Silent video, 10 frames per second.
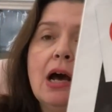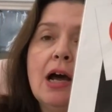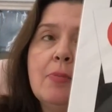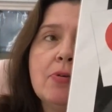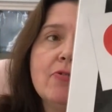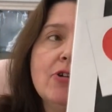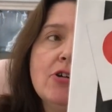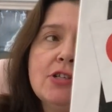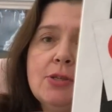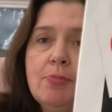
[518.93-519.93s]
I
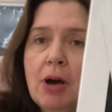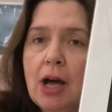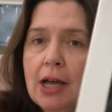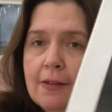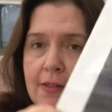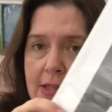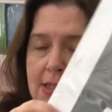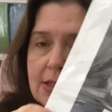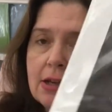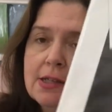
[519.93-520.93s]
prefer to buy this
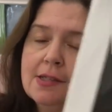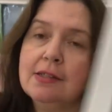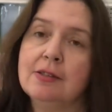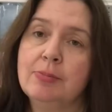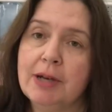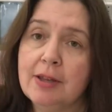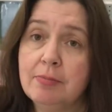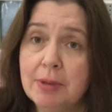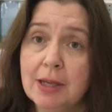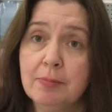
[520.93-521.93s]
size than to buy the
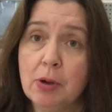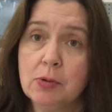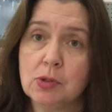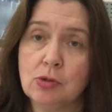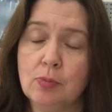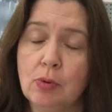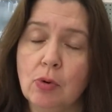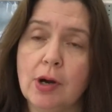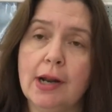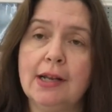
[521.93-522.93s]
big poster
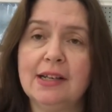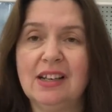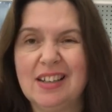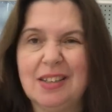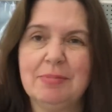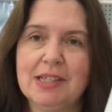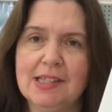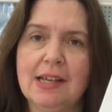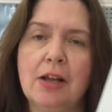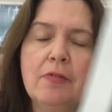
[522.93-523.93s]
board and cut it
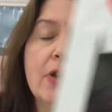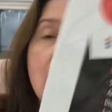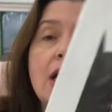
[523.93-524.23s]
myself.